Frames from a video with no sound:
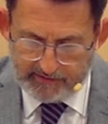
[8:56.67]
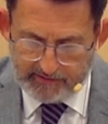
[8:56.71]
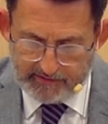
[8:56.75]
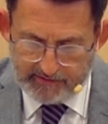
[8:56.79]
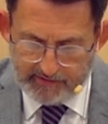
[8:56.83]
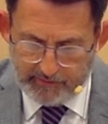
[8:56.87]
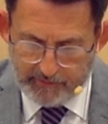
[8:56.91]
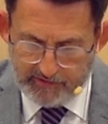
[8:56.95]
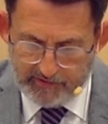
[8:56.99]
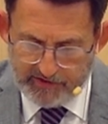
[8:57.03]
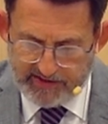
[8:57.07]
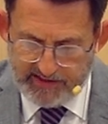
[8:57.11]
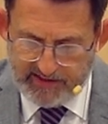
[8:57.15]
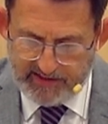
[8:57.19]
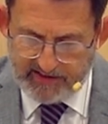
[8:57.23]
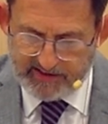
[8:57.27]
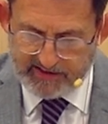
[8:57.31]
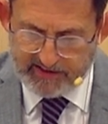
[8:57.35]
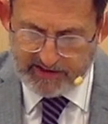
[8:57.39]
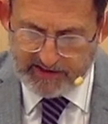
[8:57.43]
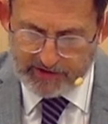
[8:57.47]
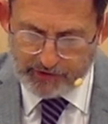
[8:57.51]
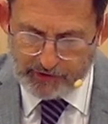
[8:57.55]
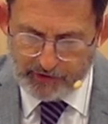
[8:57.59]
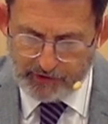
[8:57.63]
And when Jesus
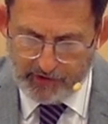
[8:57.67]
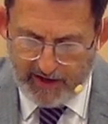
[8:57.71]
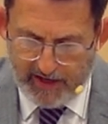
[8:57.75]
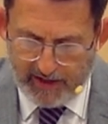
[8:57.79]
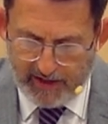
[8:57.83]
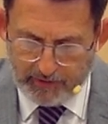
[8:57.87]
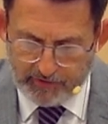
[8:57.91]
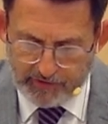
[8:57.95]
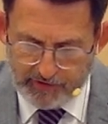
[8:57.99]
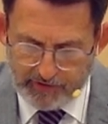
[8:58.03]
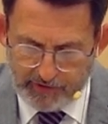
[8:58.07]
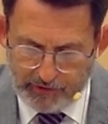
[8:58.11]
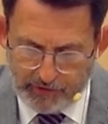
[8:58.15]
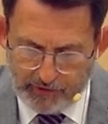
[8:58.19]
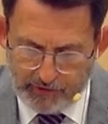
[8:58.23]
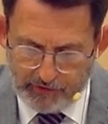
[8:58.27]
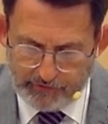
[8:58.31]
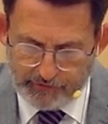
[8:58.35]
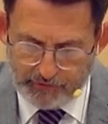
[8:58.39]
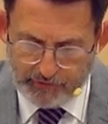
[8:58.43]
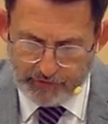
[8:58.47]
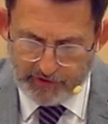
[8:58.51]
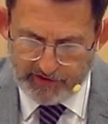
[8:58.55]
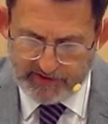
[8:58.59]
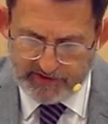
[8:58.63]
had cried with a loud
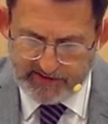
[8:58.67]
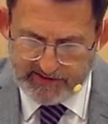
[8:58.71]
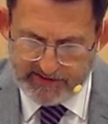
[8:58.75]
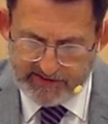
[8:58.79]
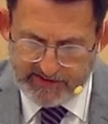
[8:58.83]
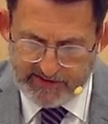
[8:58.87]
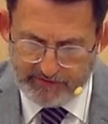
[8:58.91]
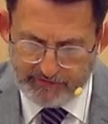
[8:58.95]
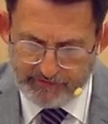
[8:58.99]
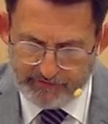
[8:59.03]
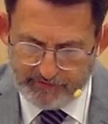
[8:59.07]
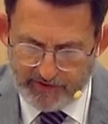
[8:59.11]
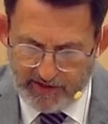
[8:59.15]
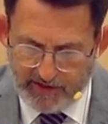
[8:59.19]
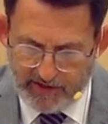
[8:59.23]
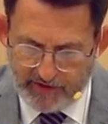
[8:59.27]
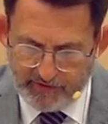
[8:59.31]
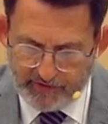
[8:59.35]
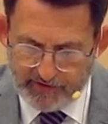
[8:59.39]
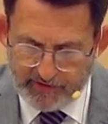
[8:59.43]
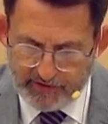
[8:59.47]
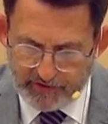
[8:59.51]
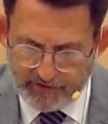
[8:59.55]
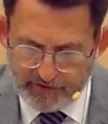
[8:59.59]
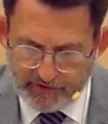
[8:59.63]
voice, he said, Father,
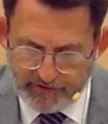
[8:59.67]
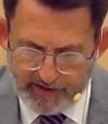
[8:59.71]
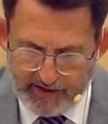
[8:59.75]
into thy